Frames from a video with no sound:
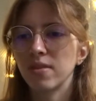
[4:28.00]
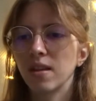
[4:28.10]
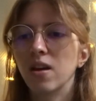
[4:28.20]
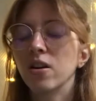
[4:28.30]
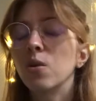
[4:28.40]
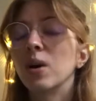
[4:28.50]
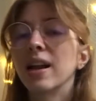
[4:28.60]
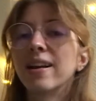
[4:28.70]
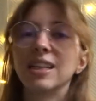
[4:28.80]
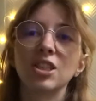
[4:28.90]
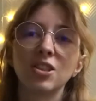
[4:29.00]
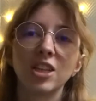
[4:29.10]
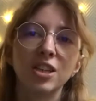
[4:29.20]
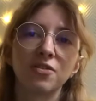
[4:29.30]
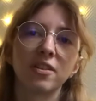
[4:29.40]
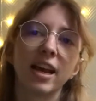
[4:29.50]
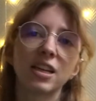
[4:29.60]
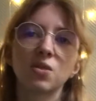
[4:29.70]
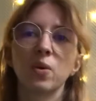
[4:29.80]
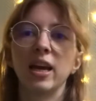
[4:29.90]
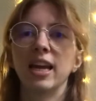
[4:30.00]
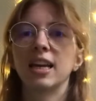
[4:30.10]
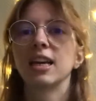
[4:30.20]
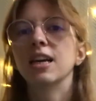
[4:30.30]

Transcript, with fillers: I don't know what I need to change for next week.